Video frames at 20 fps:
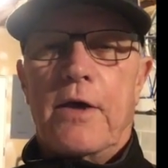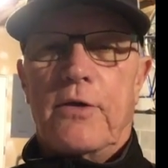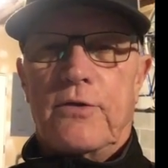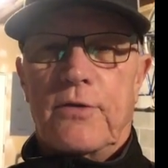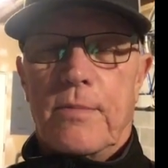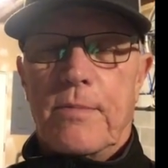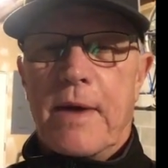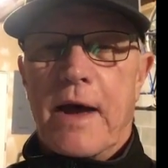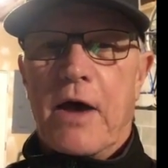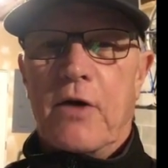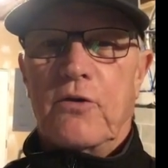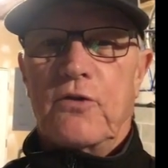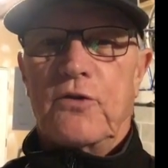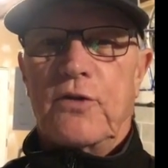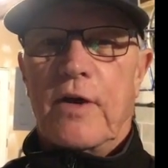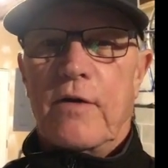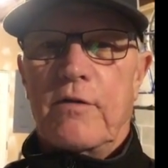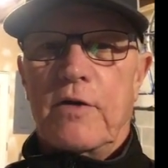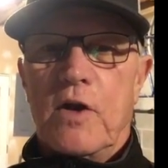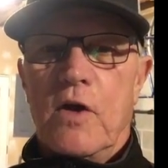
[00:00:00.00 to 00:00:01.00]
It's about
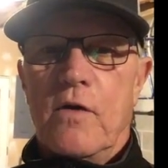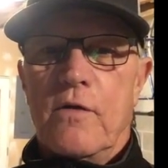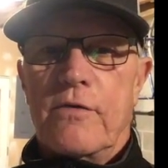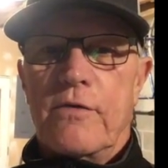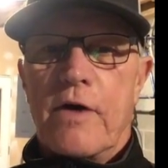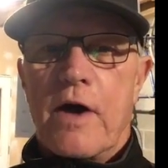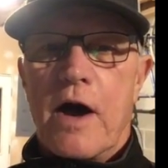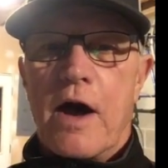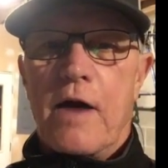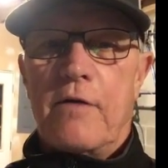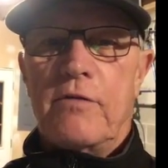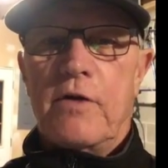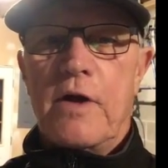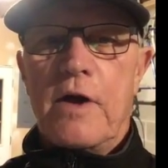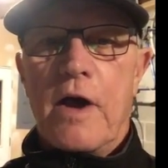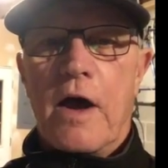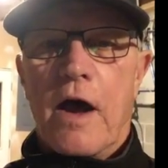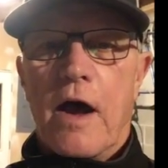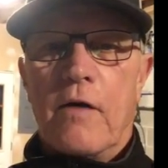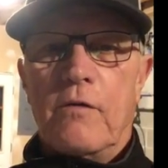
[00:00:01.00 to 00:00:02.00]
7:05.
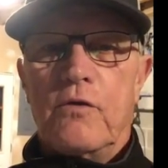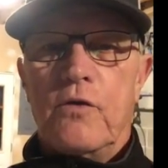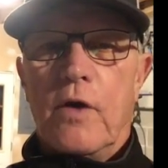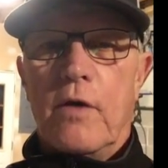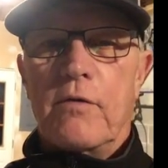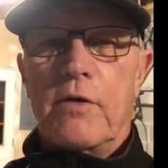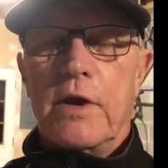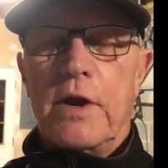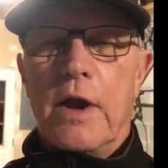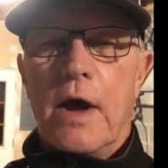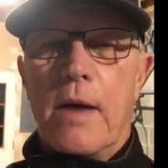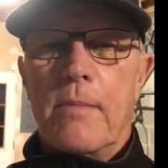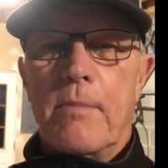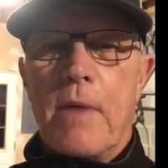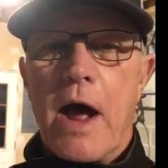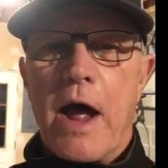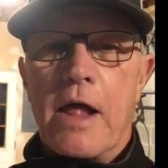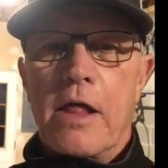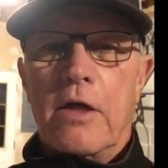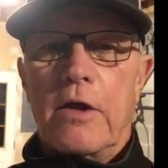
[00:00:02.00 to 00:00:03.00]
I've driven 1.5
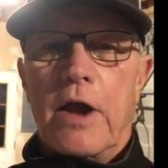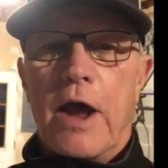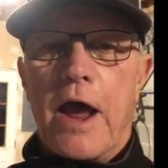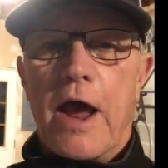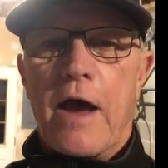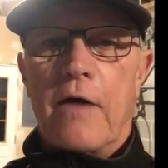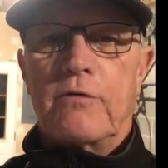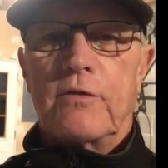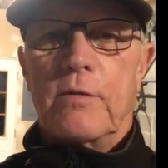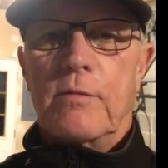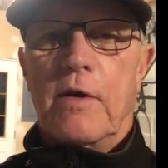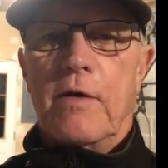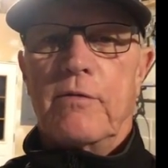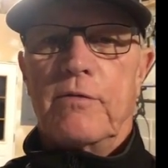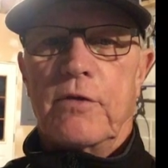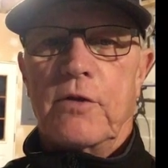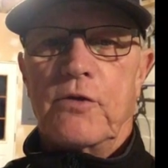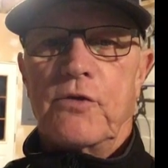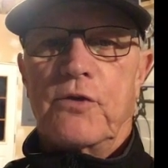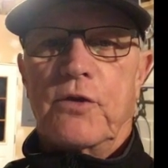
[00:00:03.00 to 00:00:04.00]
miles to my
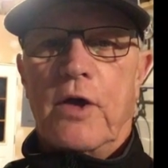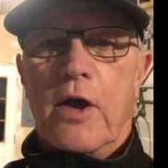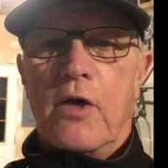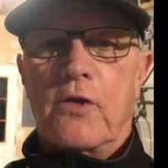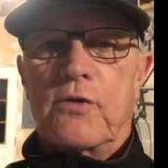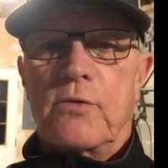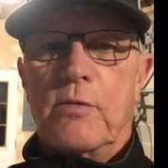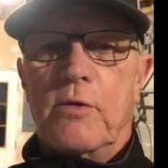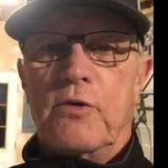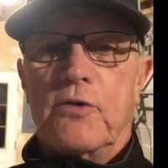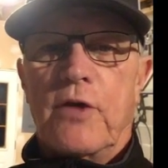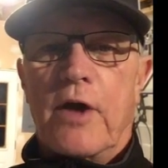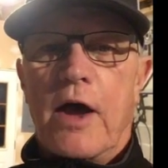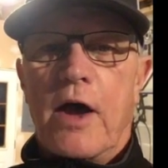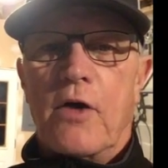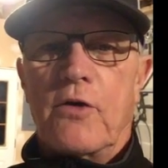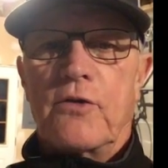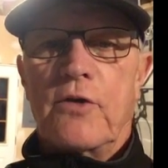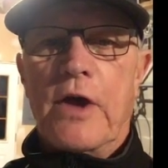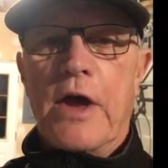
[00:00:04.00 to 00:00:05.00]
first customer's
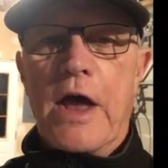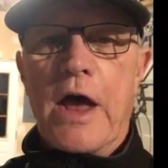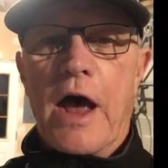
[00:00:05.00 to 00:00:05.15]
house.